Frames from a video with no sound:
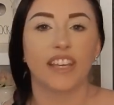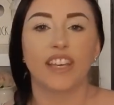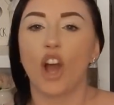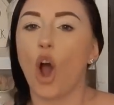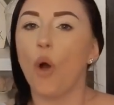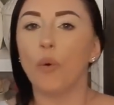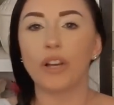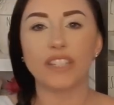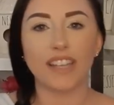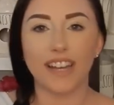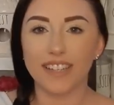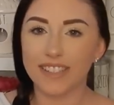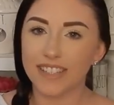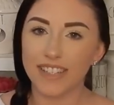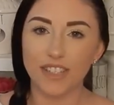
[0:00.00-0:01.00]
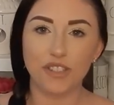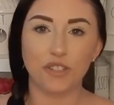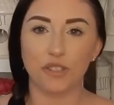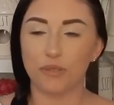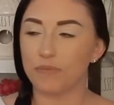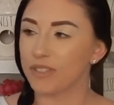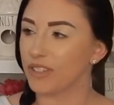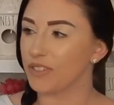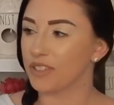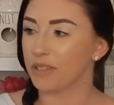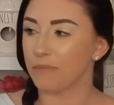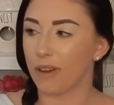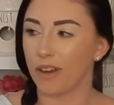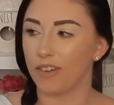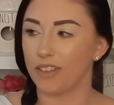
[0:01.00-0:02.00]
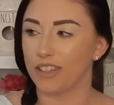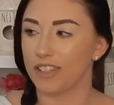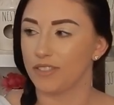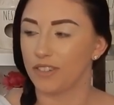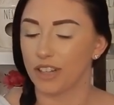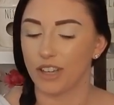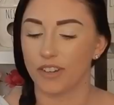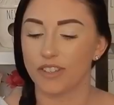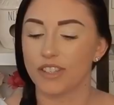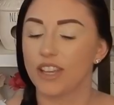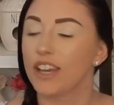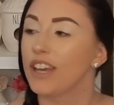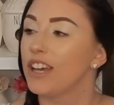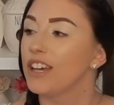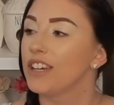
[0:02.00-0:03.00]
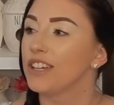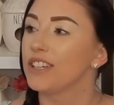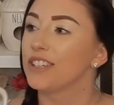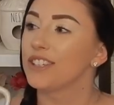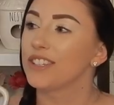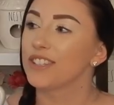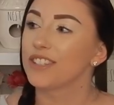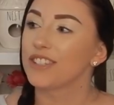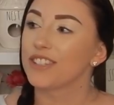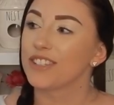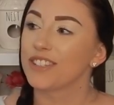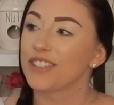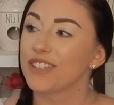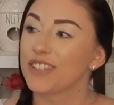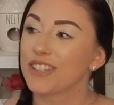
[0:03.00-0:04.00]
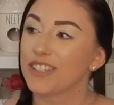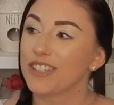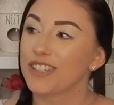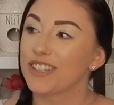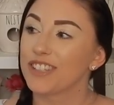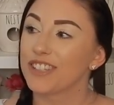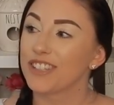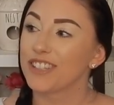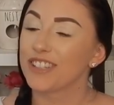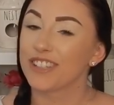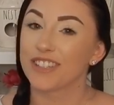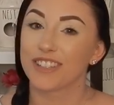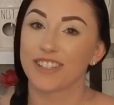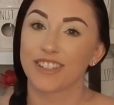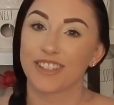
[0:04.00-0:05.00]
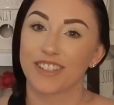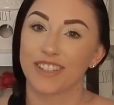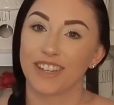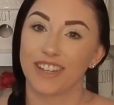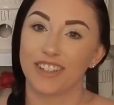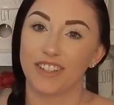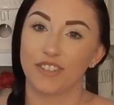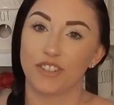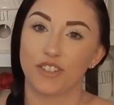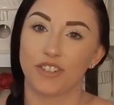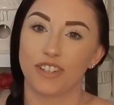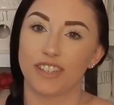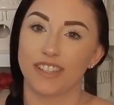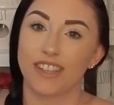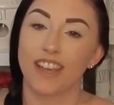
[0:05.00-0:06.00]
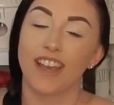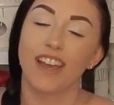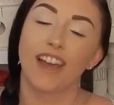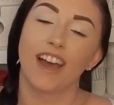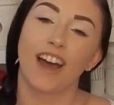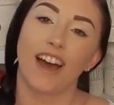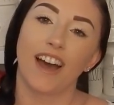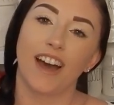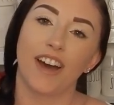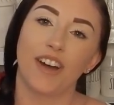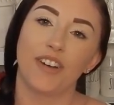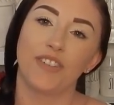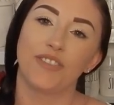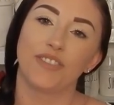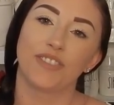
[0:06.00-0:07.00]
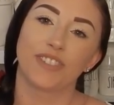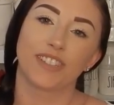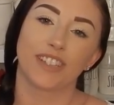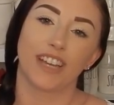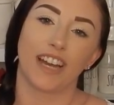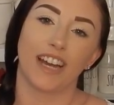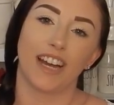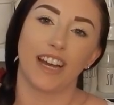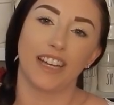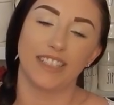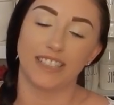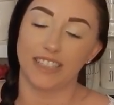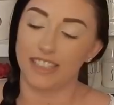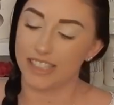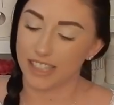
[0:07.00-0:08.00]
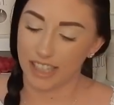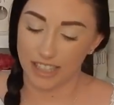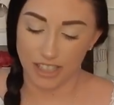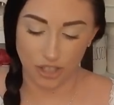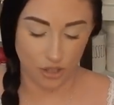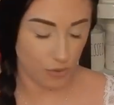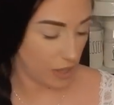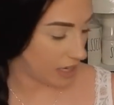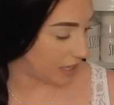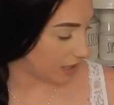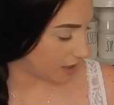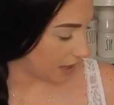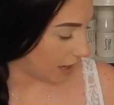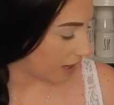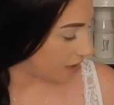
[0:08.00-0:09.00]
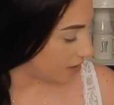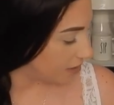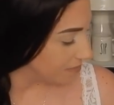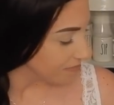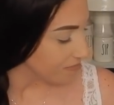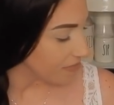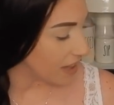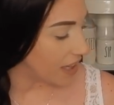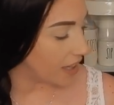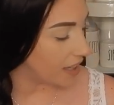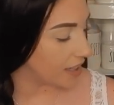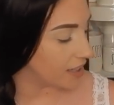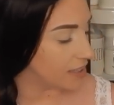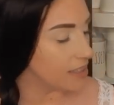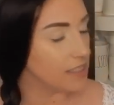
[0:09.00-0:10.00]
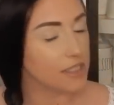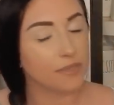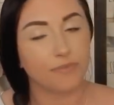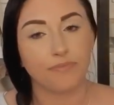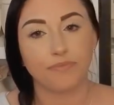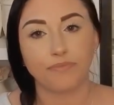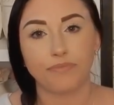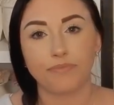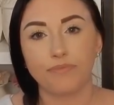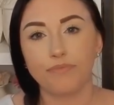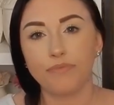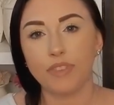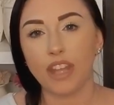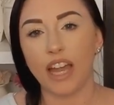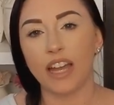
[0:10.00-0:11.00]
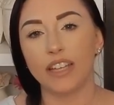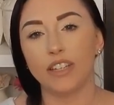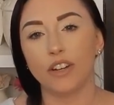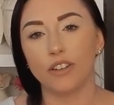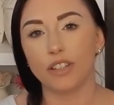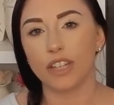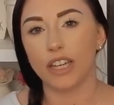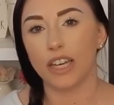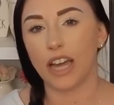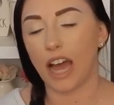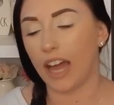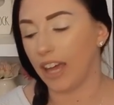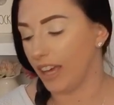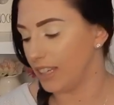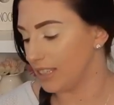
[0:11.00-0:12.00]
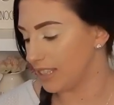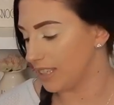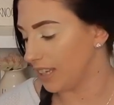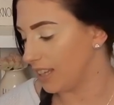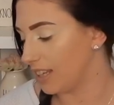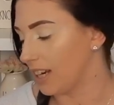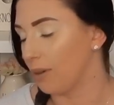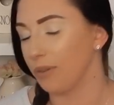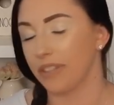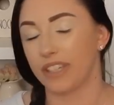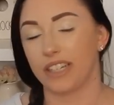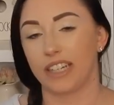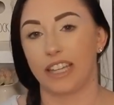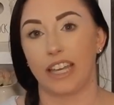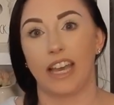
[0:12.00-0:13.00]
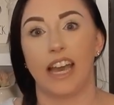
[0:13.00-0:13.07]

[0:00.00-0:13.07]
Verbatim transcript: He always has to insert himself somehow in these videos. Well, you're going to film while I'm here, so. I don't have a choice. Um, so yeah, I did decide to get that. And I know that I had said that I wasn't going to